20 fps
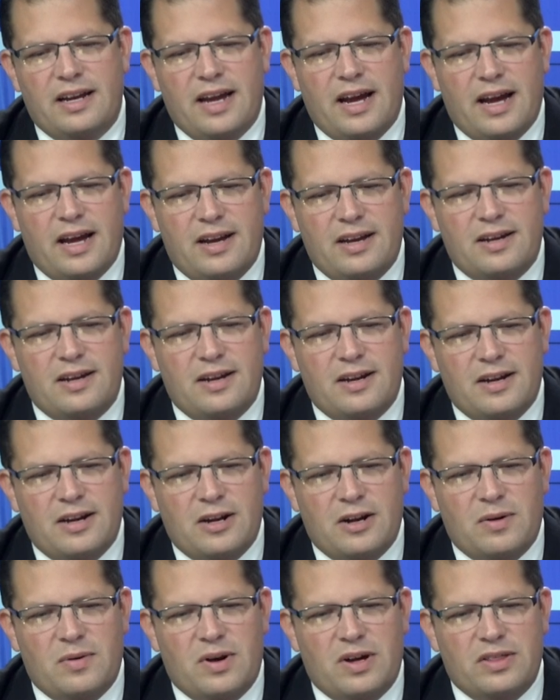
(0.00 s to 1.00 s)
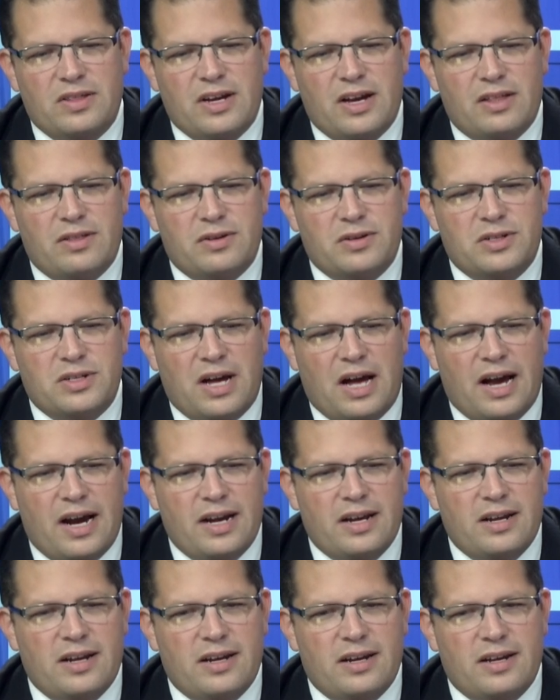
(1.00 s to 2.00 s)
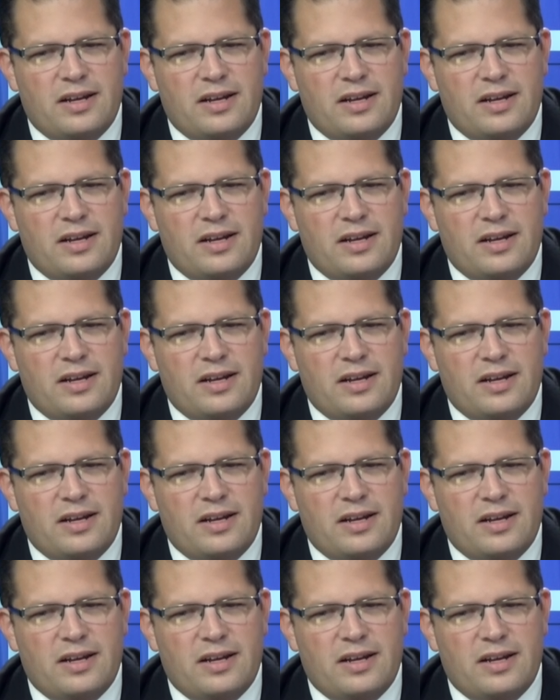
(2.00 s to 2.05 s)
on the other side,